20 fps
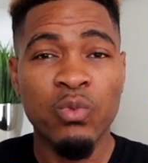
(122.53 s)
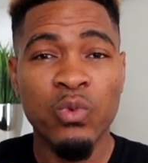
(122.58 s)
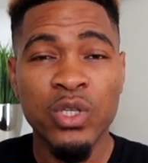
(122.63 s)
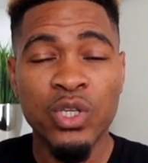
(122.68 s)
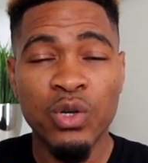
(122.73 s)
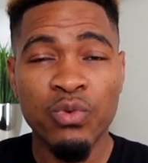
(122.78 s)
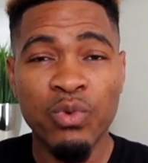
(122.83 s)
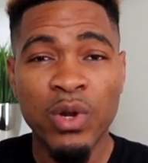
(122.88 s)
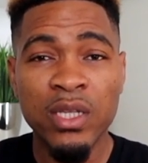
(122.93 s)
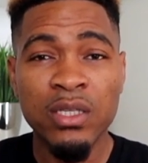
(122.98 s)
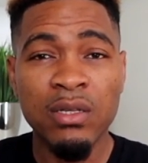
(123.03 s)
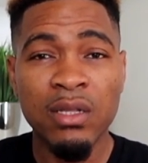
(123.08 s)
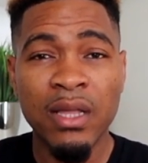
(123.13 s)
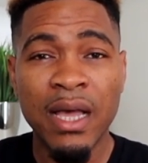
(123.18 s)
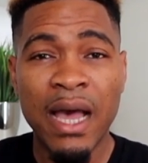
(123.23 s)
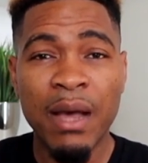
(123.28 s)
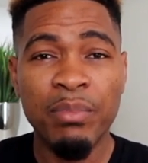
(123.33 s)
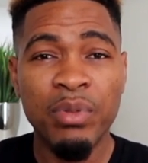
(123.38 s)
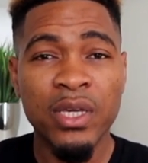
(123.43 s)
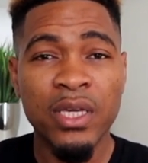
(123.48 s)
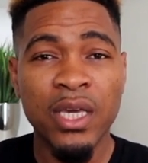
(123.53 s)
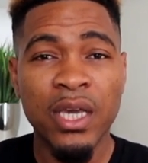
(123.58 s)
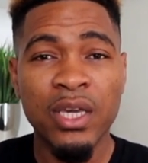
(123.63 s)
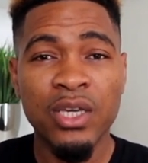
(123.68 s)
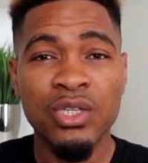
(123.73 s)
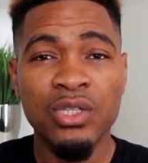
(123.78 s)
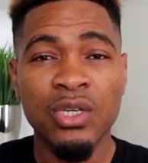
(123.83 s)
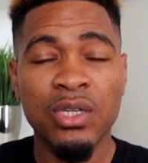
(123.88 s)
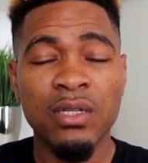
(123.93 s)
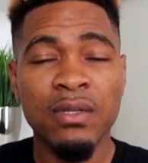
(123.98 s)
With your rental
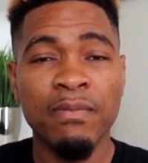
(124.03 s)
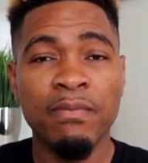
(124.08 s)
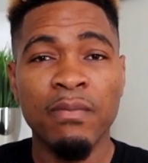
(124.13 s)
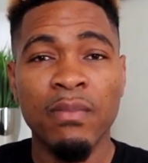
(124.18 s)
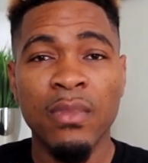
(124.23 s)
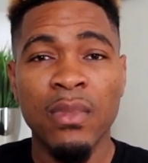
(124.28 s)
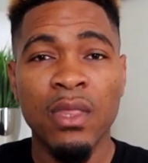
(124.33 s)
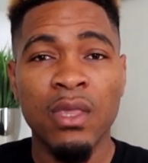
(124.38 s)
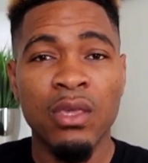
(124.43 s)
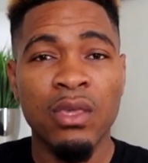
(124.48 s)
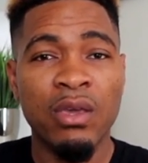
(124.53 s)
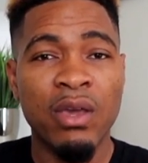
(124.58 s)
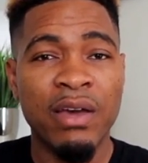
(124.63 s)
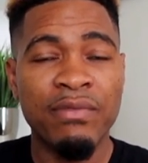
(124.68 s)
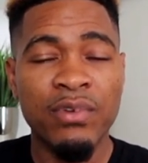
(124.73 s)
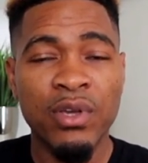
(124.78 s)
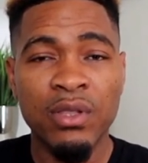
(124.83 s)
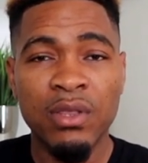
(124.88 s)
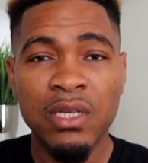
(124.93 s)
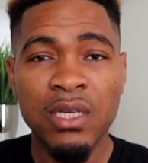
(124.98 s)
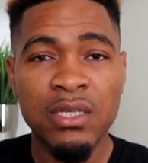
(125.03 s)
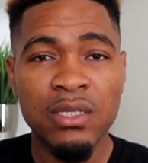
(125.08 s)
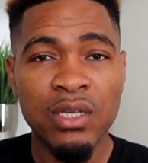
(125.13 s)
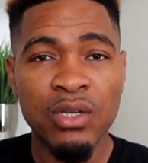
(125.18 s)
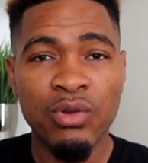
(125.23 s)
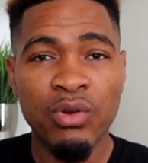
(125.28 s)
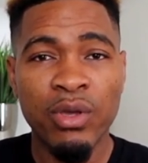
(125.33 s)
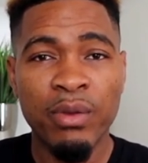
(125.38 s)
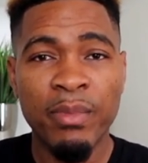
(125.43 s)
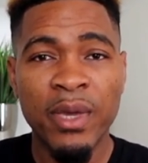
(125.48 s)
application, you have your lease
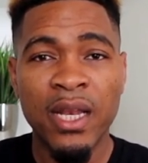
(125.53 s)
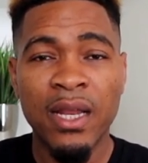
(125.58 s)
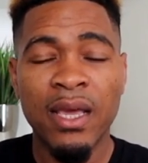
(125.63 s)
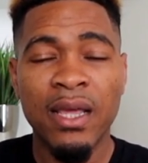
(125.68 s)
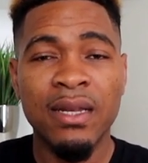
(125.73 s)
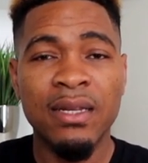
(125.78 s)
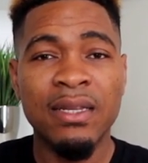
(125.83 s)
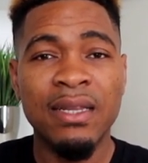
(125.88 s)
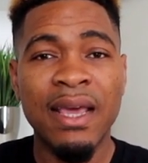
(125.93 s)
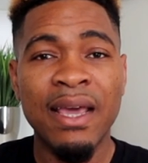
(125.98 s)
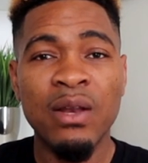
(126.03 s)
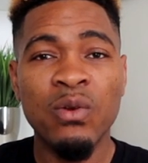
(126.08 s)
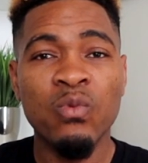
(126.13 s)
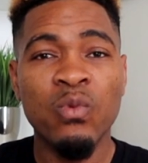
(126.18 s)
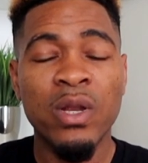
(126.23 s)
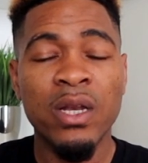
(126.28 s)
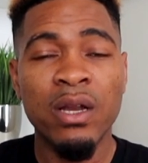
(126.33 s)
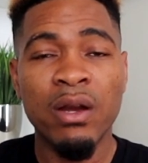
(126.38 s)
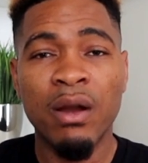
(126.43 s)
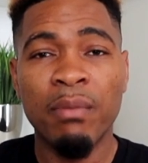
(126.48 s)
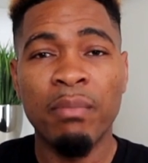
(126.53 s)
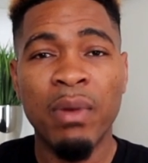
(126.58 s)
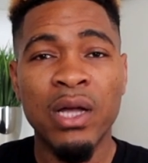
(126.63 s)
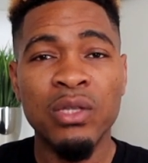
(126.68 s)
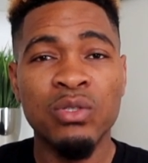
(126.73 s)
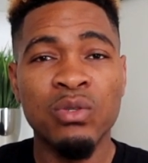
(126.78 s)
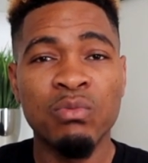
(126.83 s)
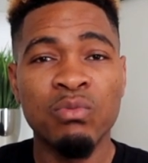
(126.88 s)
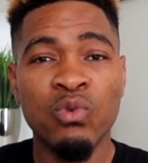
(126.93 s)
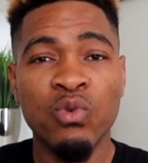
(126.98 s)
agreement, and then when they're
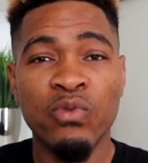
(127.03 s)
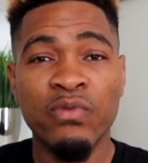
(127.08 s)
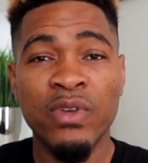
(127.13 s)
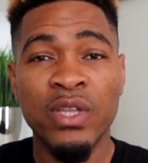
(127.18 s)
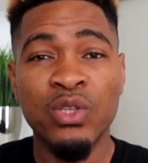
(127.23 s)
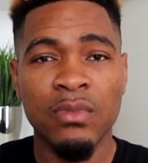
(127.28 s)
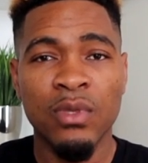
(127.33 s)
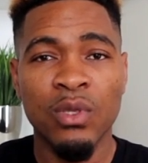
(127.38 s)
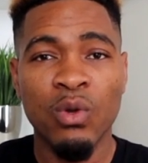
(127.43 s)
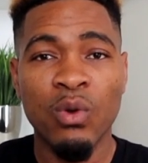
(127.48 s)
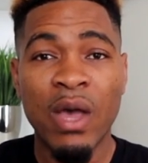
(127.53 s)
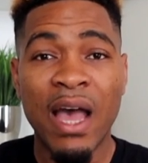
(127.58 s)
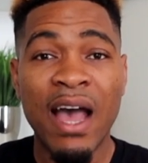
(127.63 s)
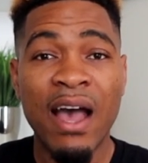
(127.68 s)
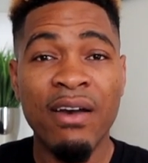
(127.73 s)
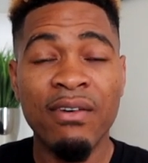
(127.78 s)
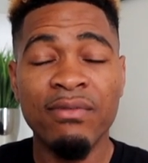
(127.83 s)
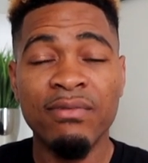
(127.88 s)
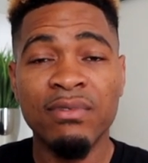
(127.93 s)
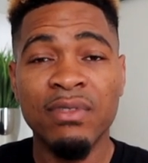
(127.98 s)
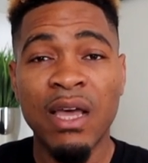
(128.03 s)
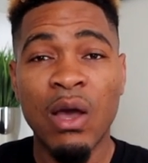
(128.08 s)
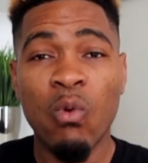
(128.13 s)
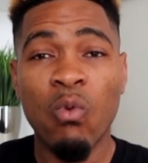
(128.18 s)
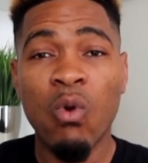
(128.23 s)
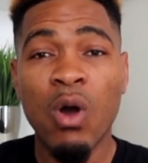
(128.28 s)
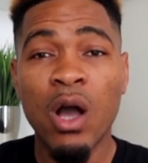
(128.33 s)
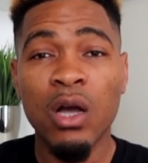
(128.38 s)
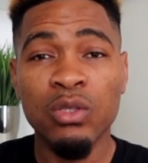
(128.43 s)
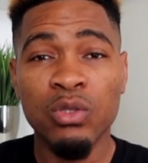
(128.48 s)
about to move in, you have
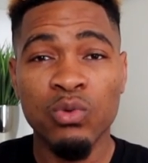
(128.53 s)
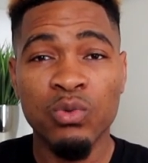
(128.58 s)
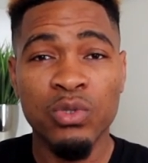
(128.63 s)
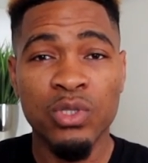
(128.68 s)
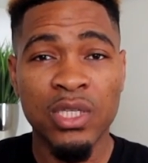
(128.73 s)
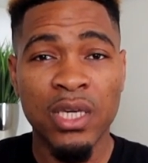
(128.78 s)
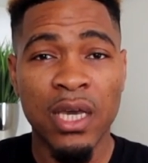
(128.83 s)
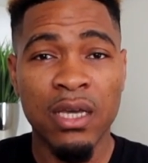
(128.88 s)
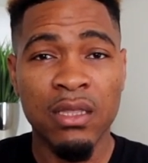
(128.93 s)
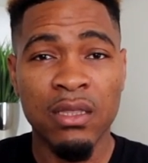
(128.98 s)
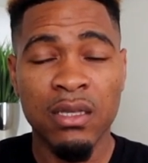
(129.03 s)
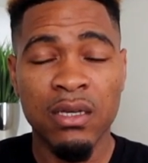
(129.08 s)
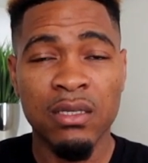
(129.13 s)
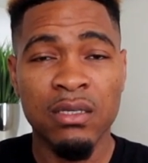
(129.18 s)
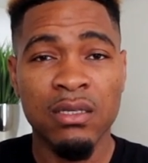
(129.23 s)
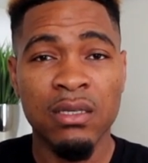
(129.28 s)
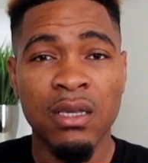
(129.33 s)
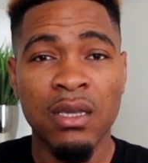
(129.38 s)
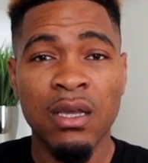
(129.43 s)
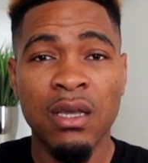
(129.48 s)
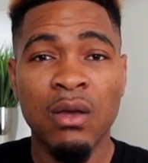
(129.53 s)
that walkthrough checklist.